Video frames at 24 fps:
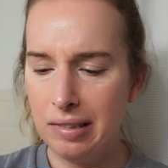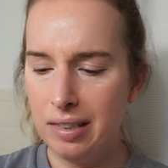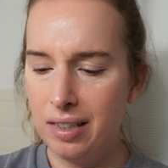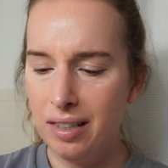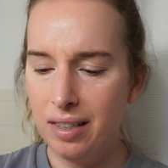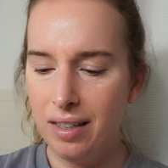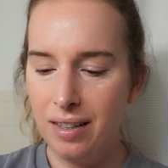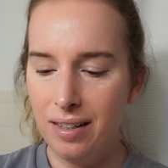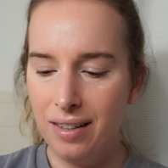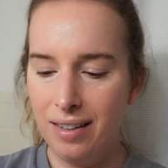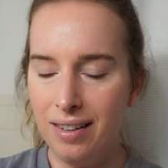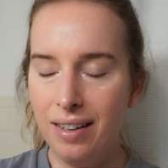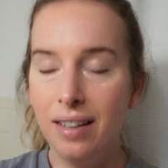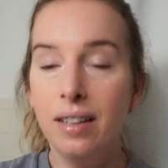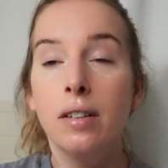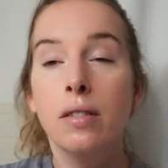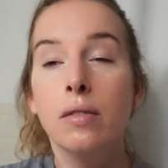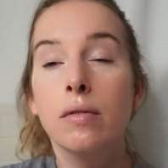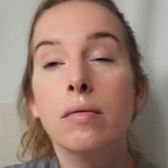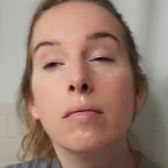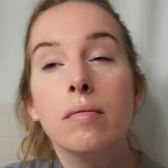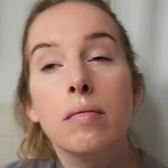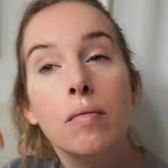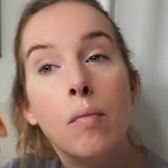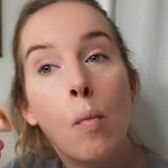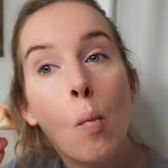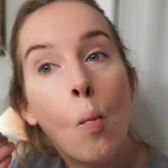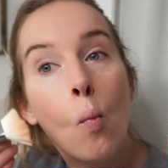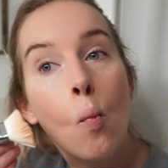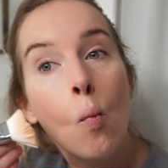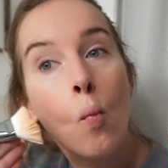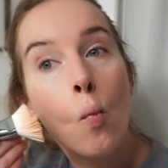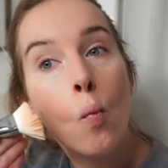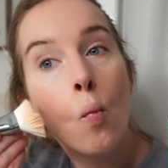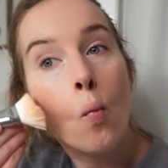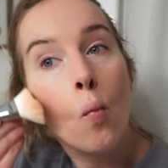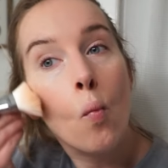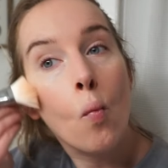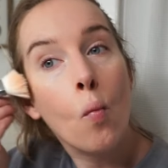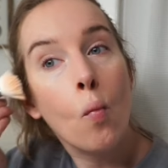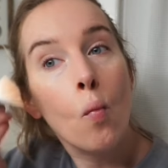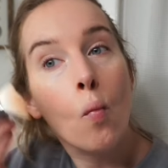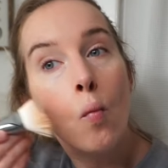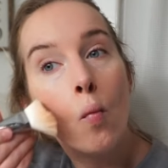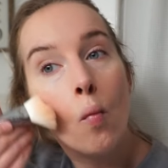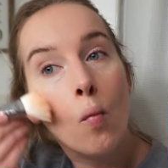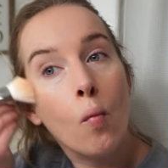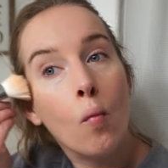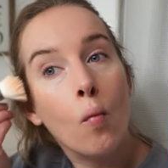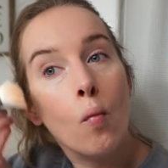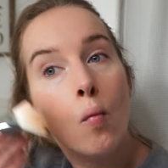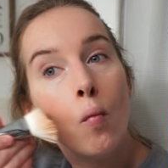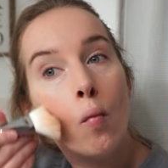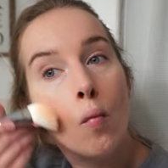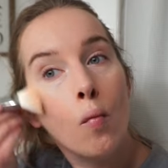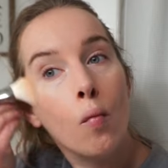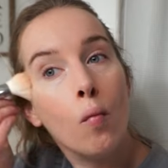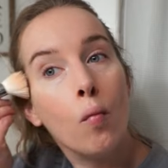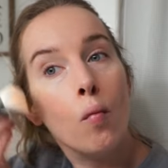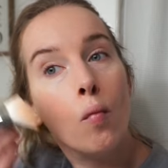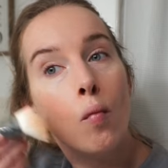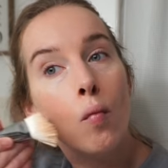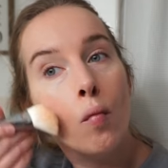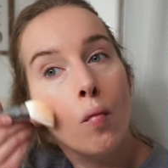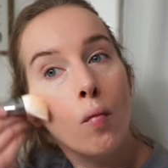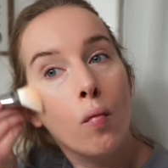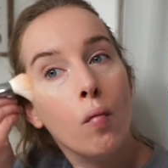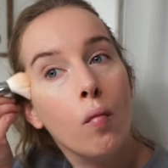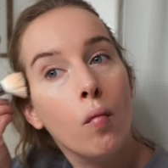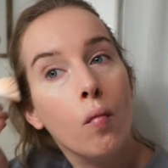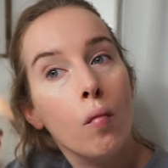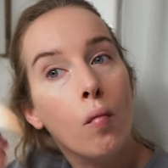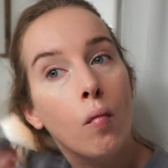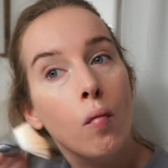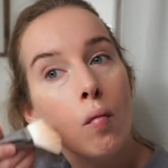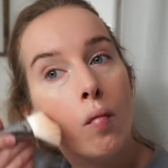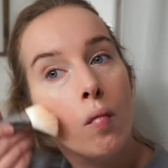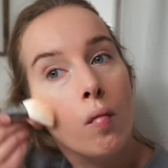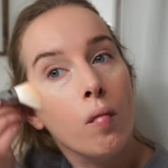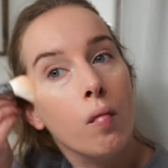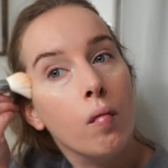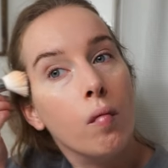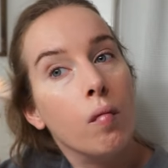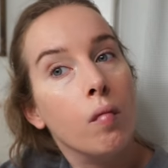No one is speaking in this clip.